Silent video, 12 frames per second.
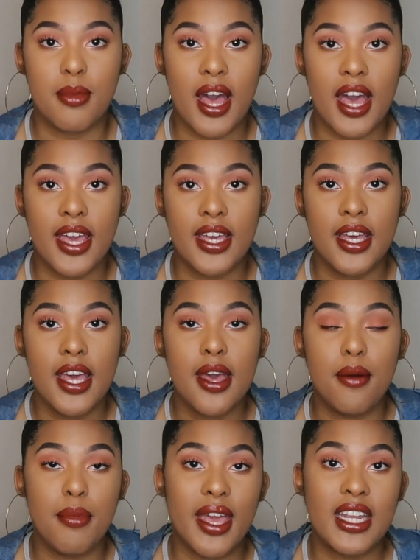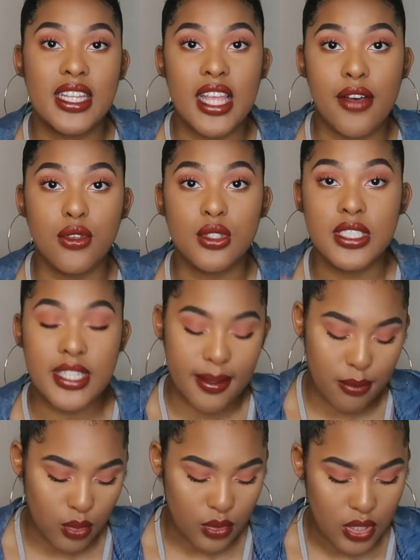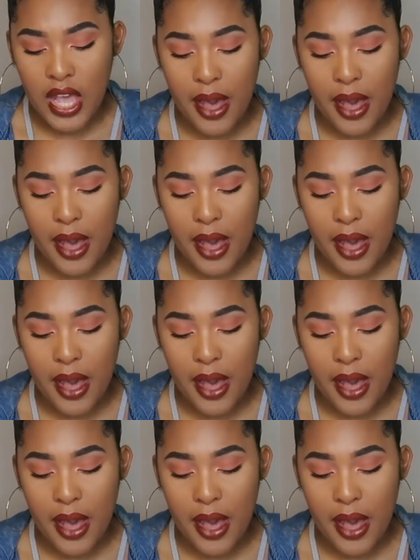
my beta levels doubled.